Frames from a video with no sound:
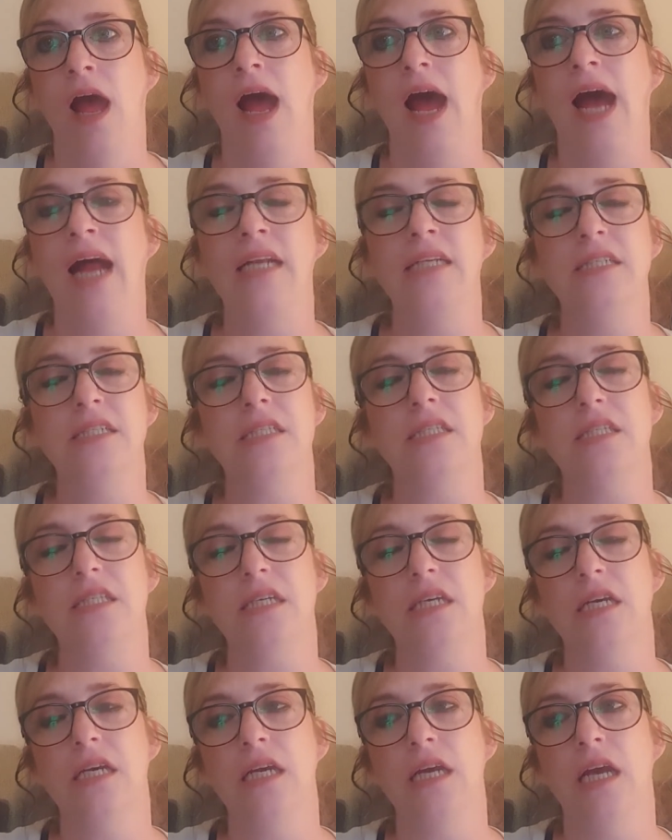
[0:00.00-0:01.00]
it's
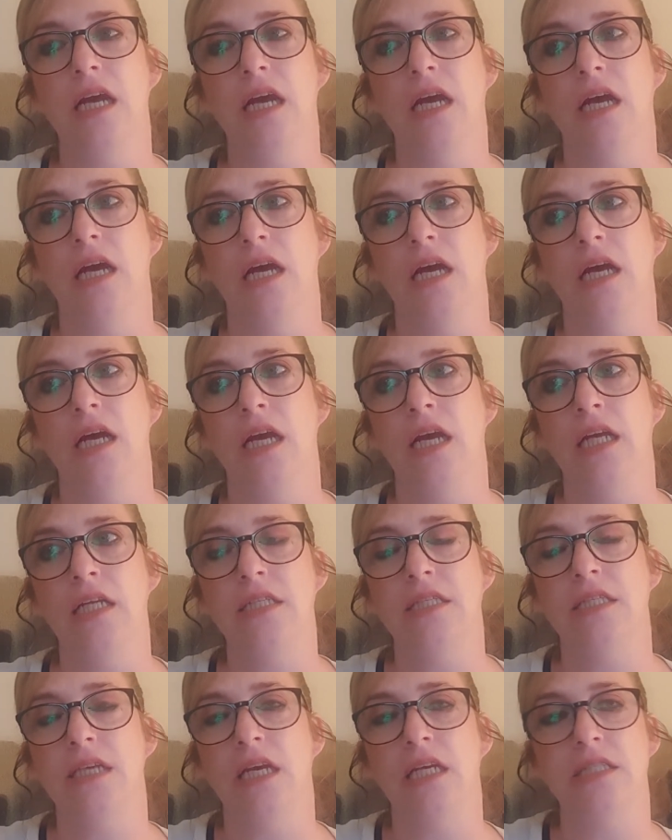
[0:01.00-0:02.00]

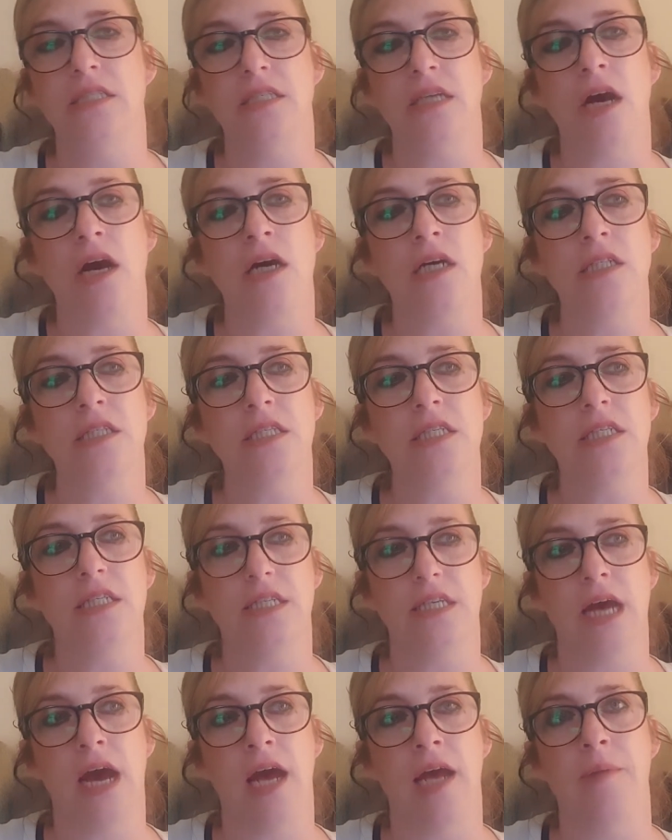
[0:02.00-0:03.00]
hard to
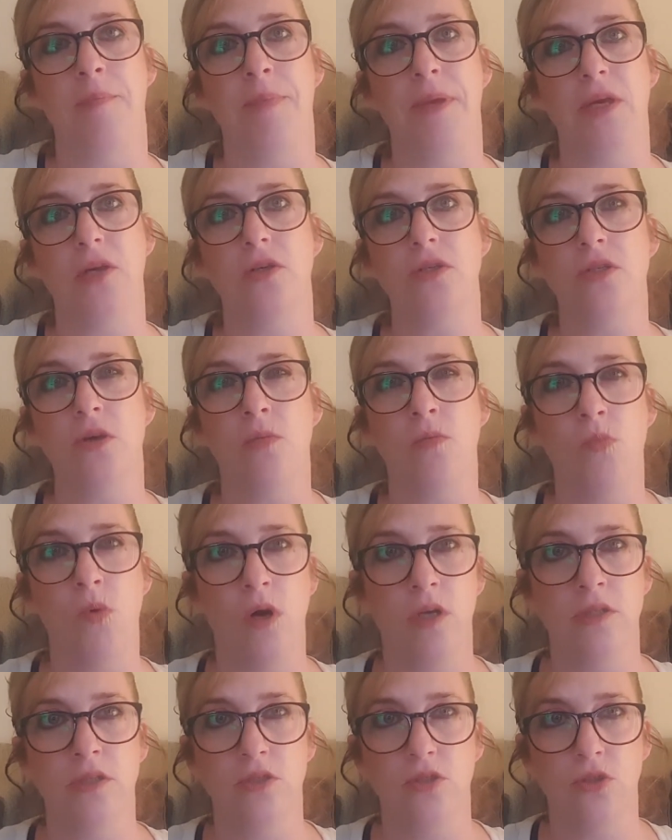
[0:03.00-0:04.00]
say, because on
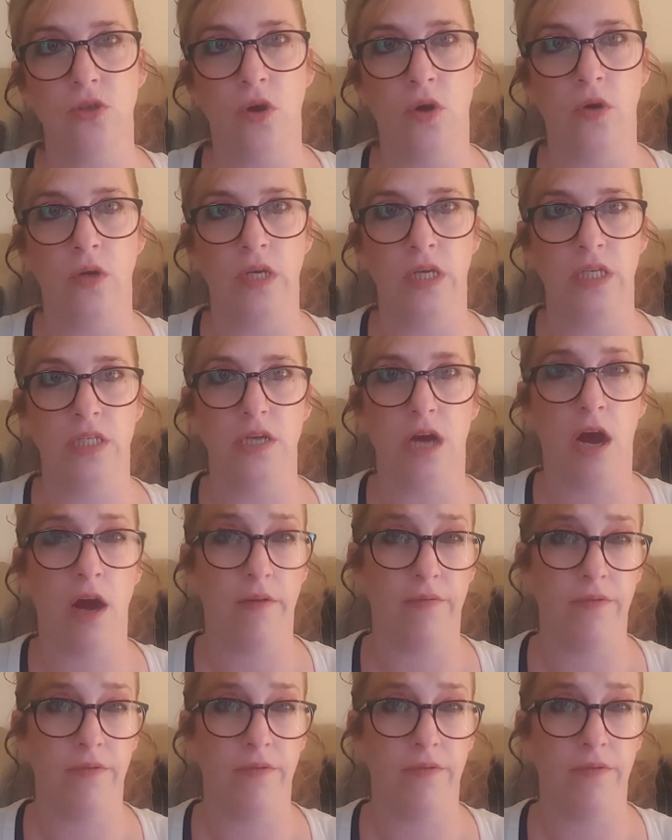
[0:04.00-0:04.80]
one side I've